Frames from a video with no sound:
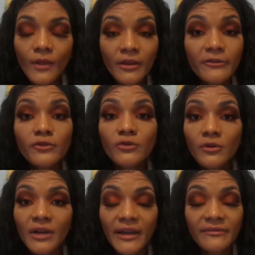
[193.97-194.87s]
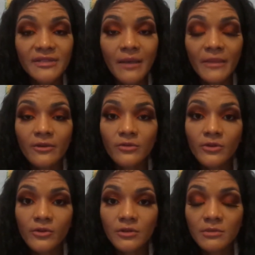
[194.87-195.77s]
if you know ahead of time that you're
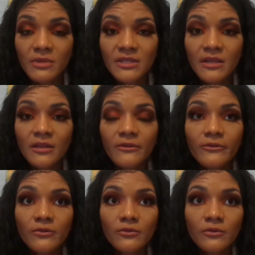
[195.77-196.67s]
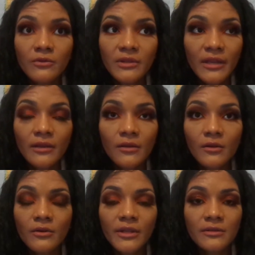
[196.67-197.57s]
going to miss it, if you didn't
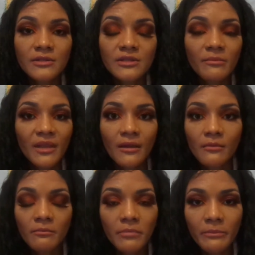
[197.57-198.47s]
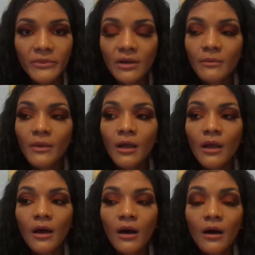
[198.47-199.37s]
know and something popped up,
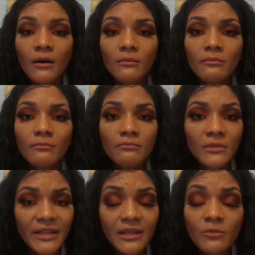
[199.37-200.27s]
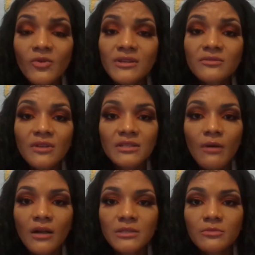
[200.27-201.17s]
um, let them know as soon as
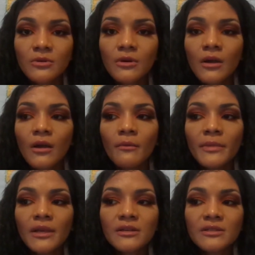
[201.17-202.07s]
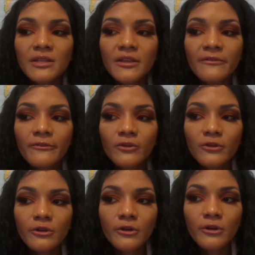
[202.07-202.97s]
possible because if
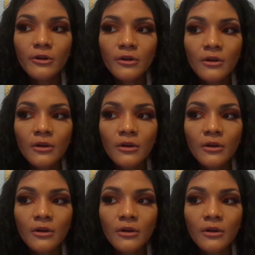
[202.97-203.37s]
you're